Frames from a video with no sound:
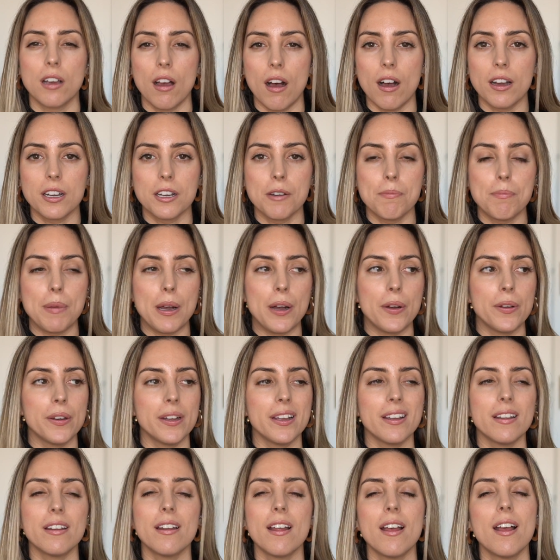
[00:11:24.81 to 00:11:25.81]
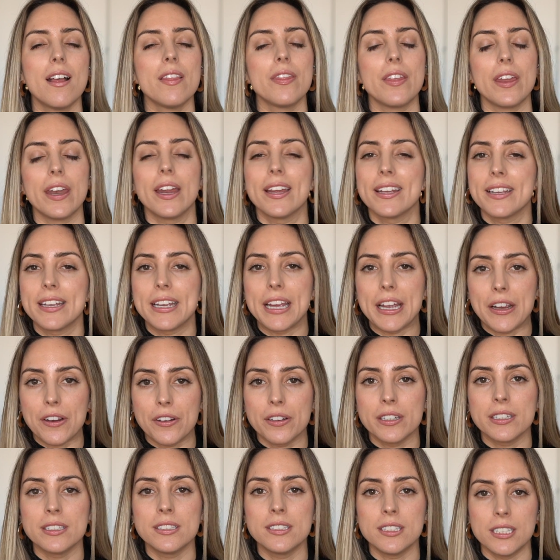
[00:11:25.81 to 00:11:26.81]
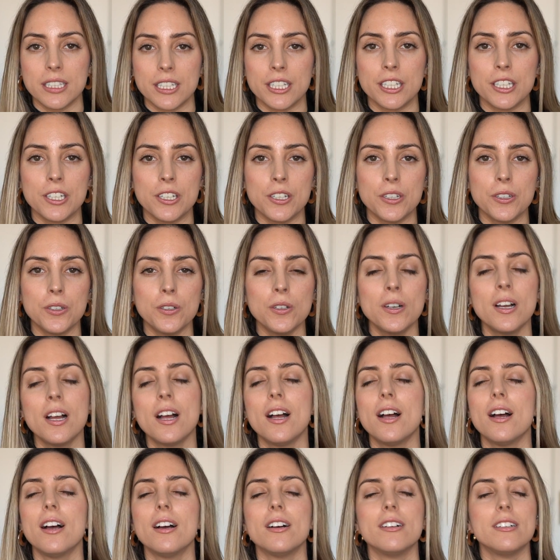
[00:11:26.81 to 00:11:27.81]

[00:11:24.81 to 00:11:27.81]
talk about it, then I guarantee you